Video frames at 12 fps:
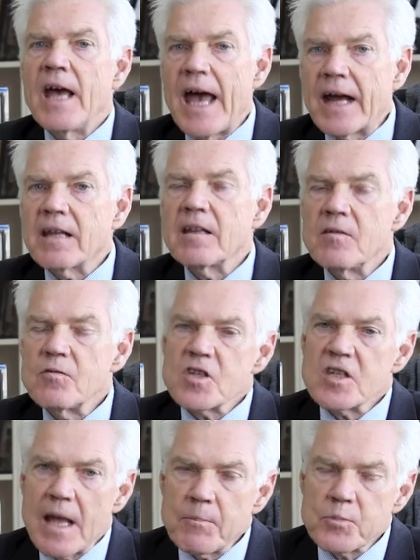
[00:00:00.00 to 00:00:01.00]
active
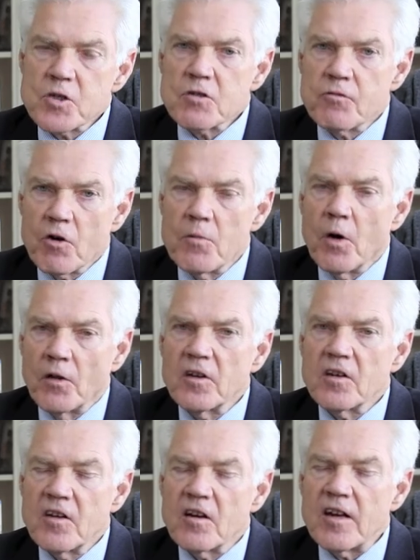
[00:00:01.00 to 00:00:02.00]
steps for
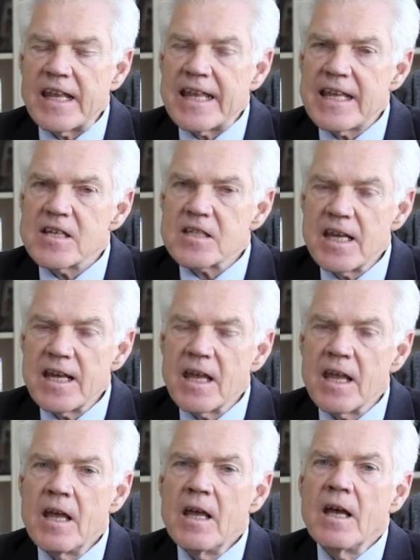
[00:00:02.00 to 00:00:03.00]
monetary easing